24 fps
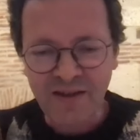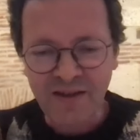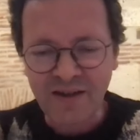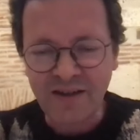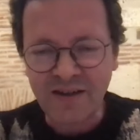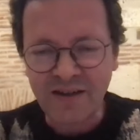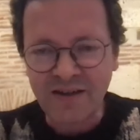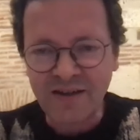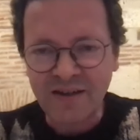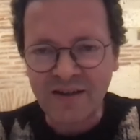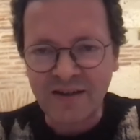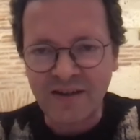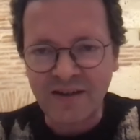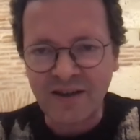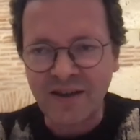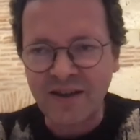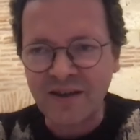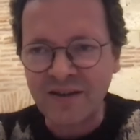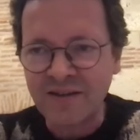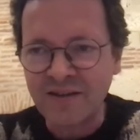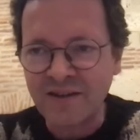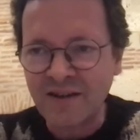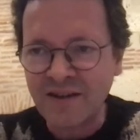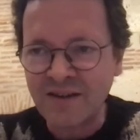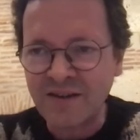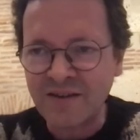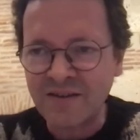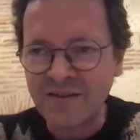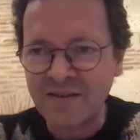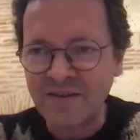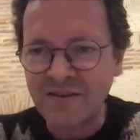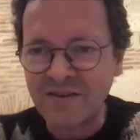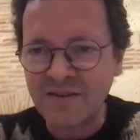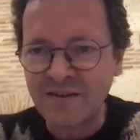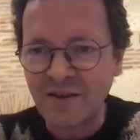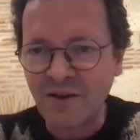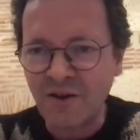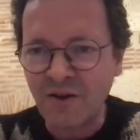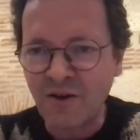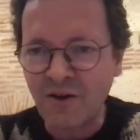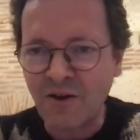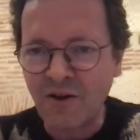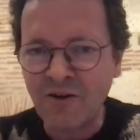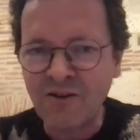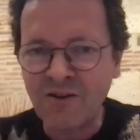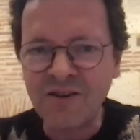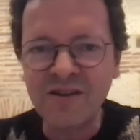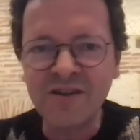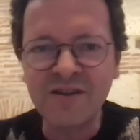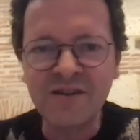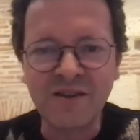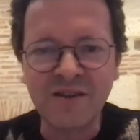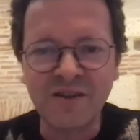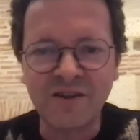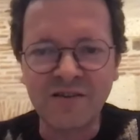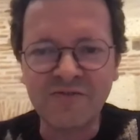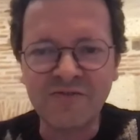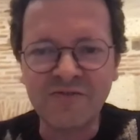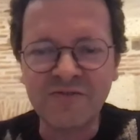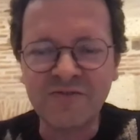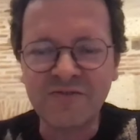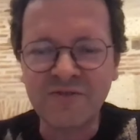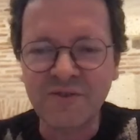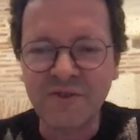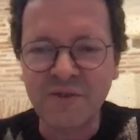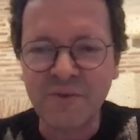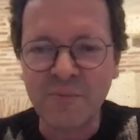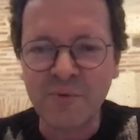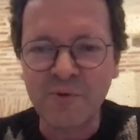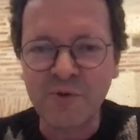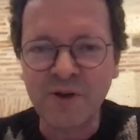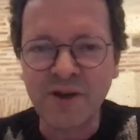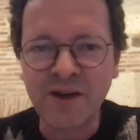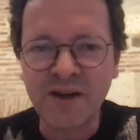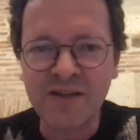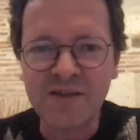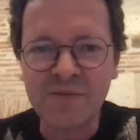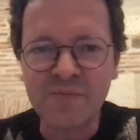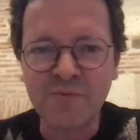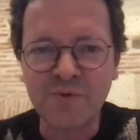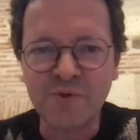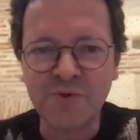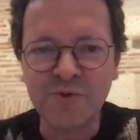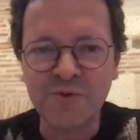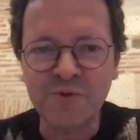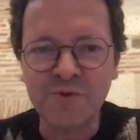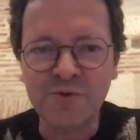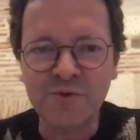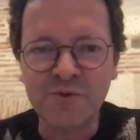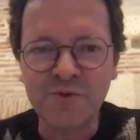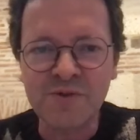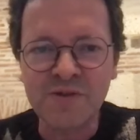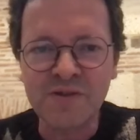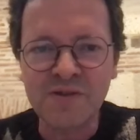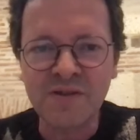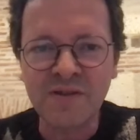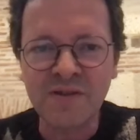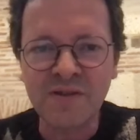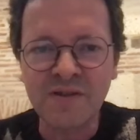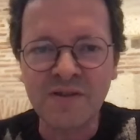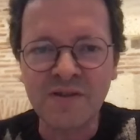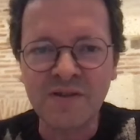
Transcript: And oddly enough, the book has produced,